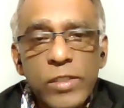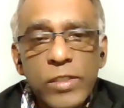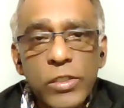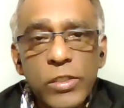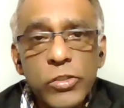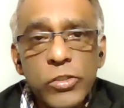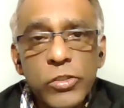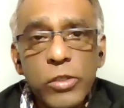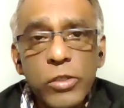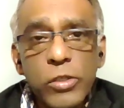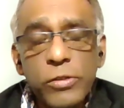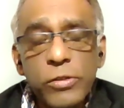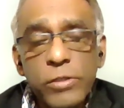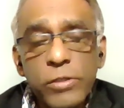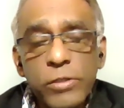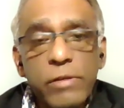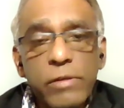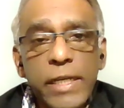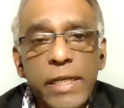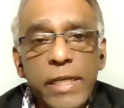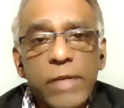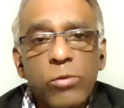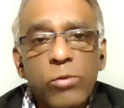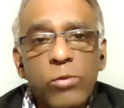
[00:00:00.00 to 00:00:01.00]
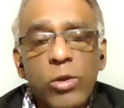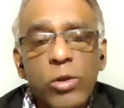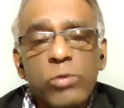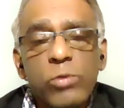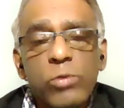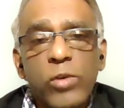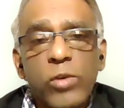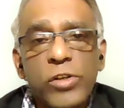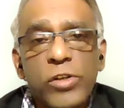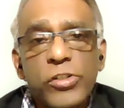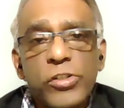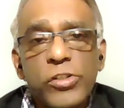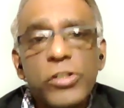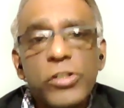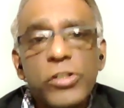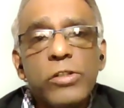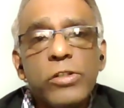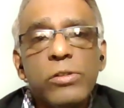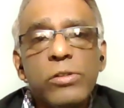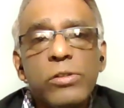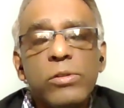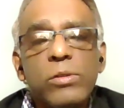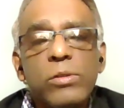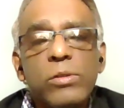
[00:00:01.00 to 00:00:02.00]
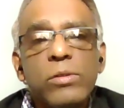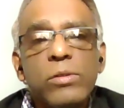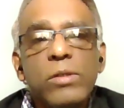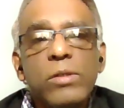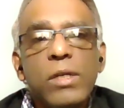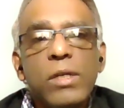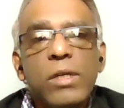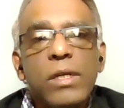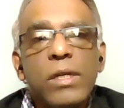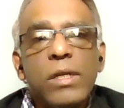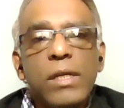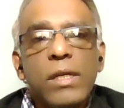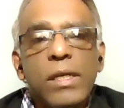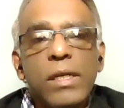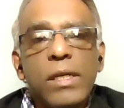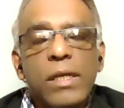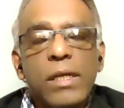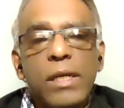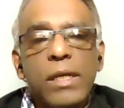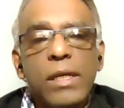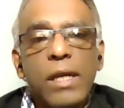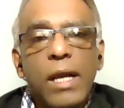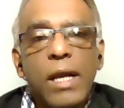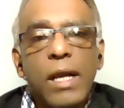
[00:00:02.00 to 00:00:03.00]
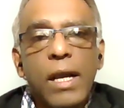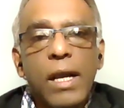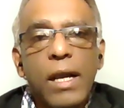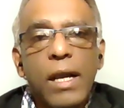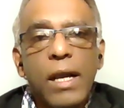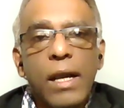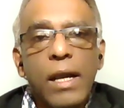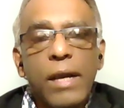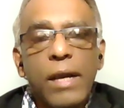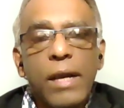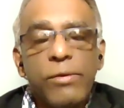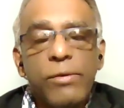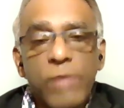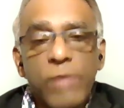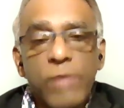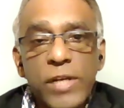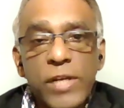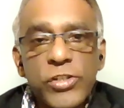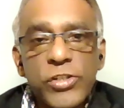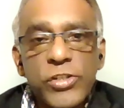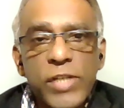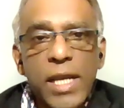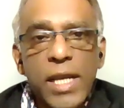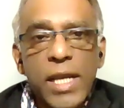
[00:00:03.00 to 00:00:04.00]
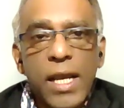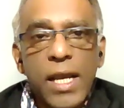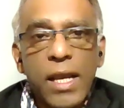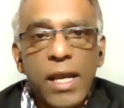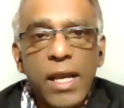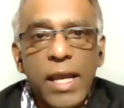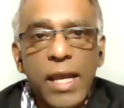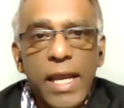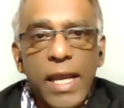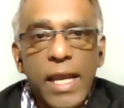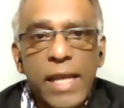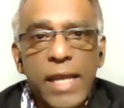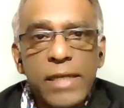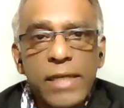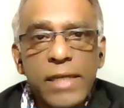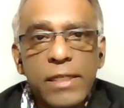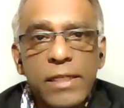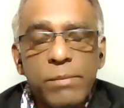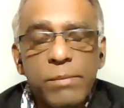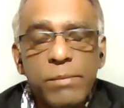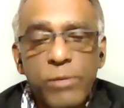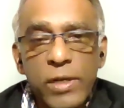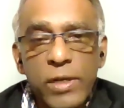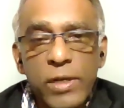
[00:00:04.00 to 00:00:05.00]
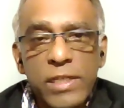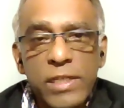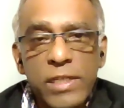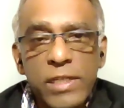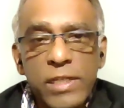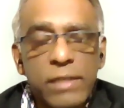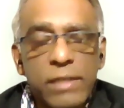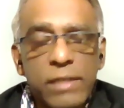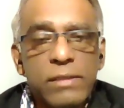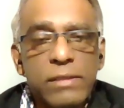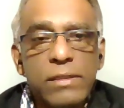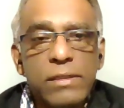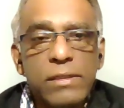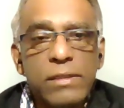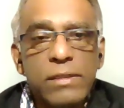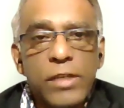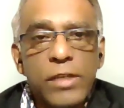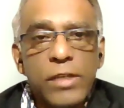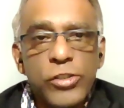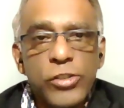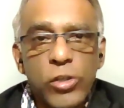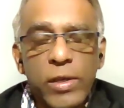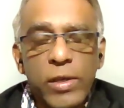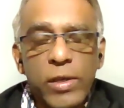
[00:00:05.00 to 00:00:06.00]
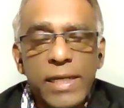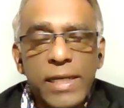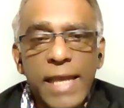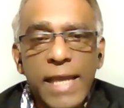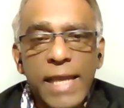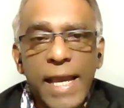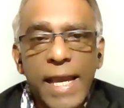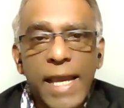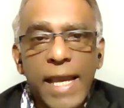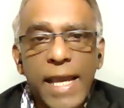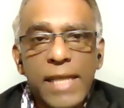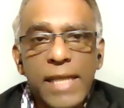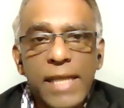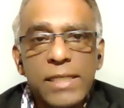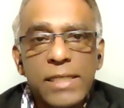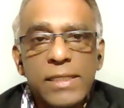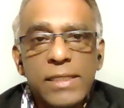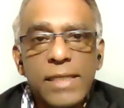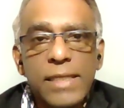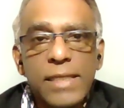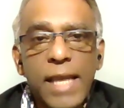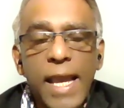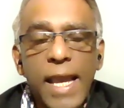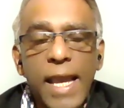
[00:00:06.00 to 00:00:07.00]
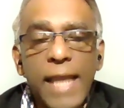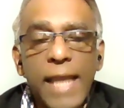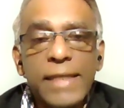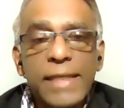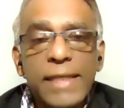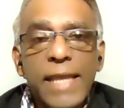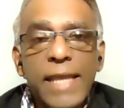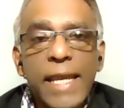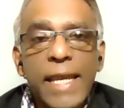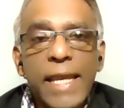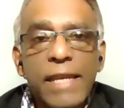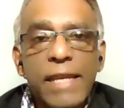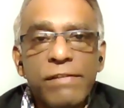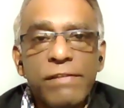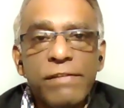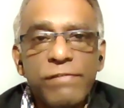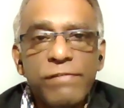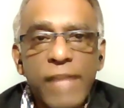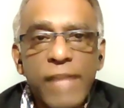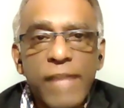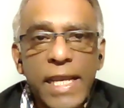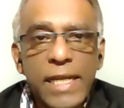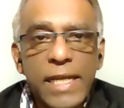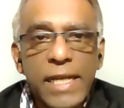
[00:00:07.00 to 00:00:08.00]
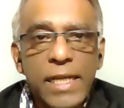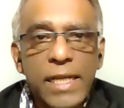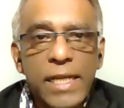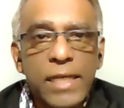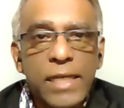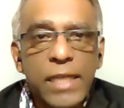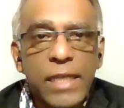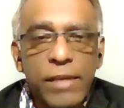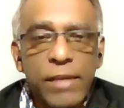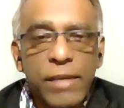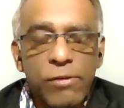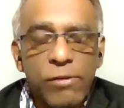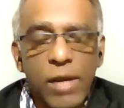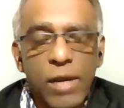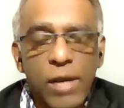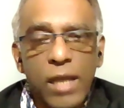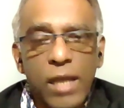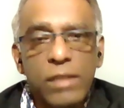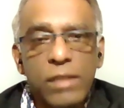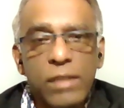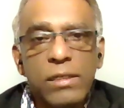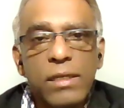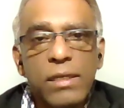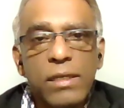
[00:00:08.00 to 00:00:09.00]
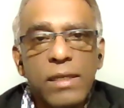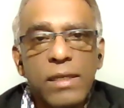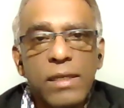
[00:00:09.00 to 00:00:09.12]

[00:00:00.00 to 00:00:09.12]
So during World War II, Russia and Britain joined hands and they invaded Iran